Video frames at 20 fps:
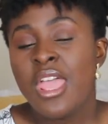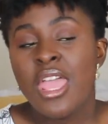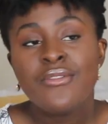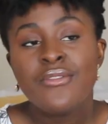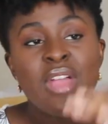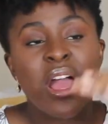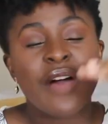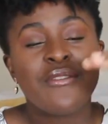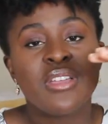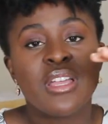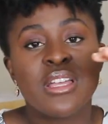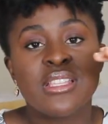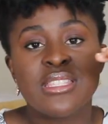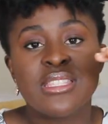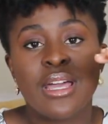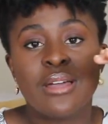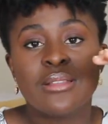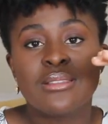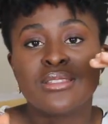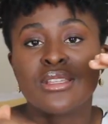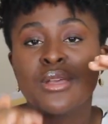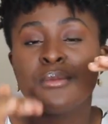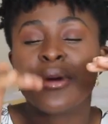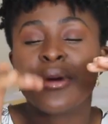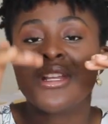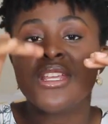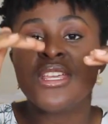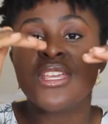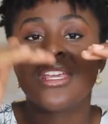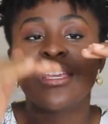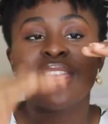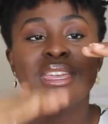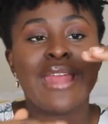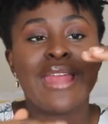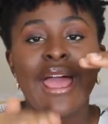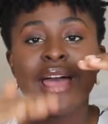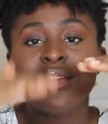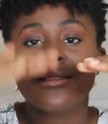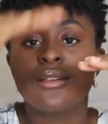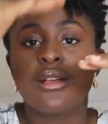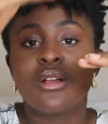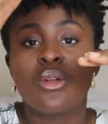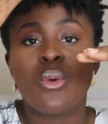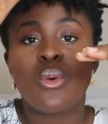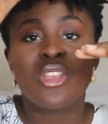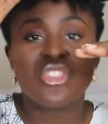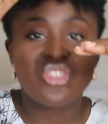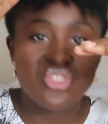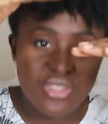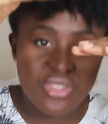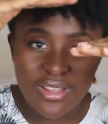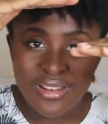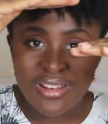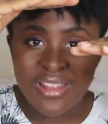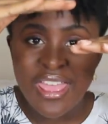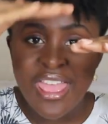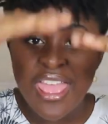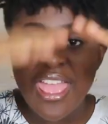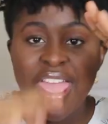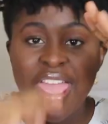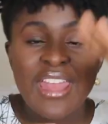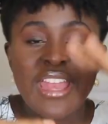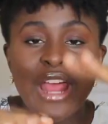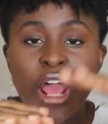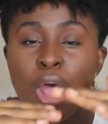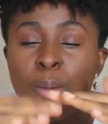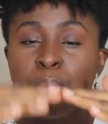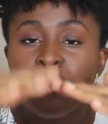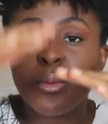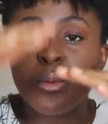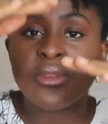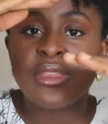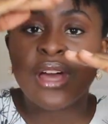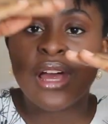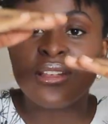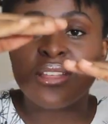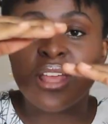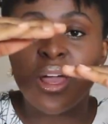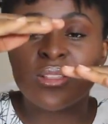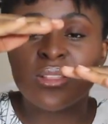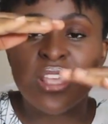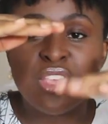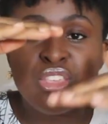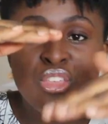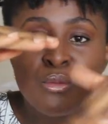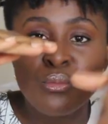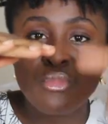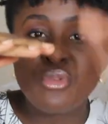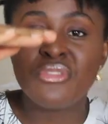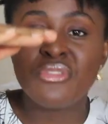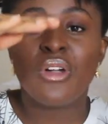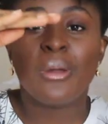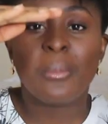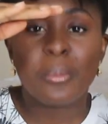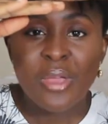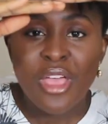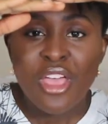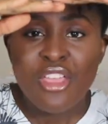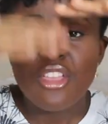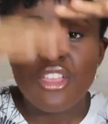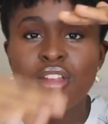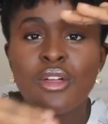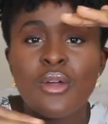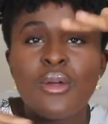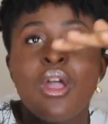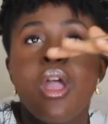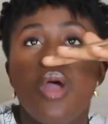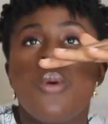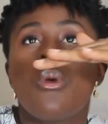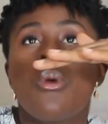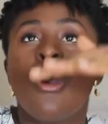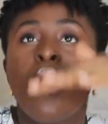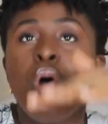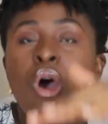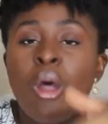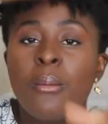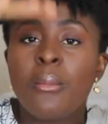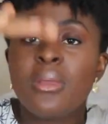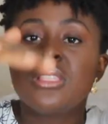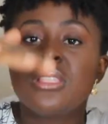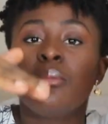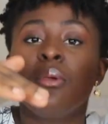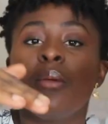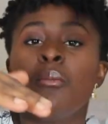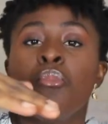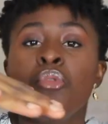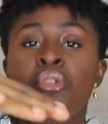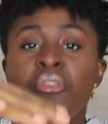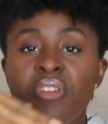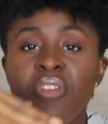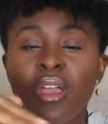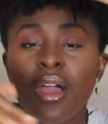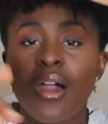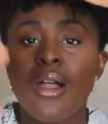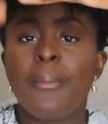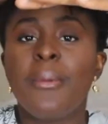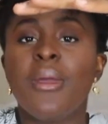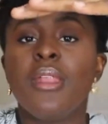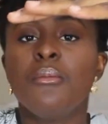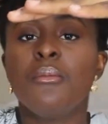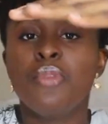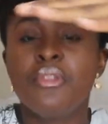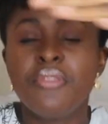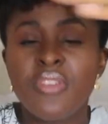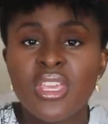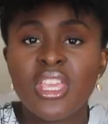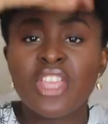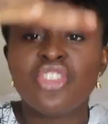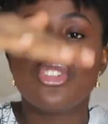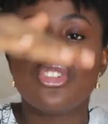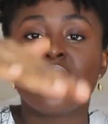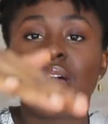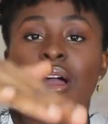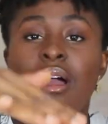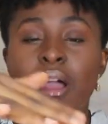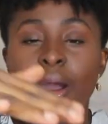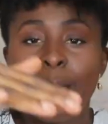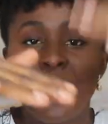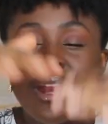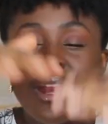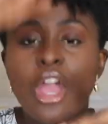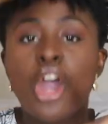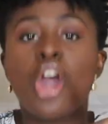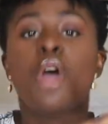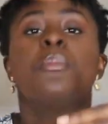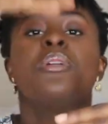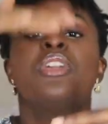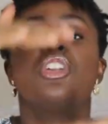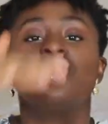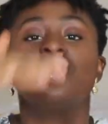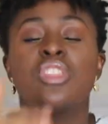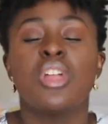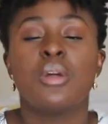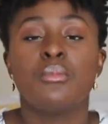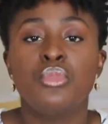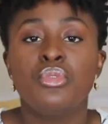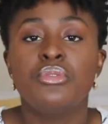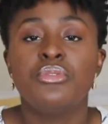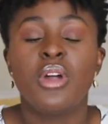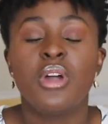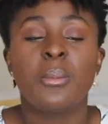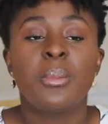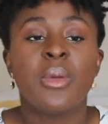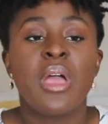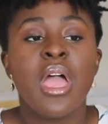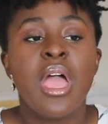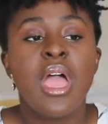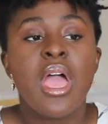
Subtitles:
If you're having a doubt, somebody can answer a question and help you with that doubt, and you move up. You know, we're all meant to be moving up and moving each other up and helping each other move up.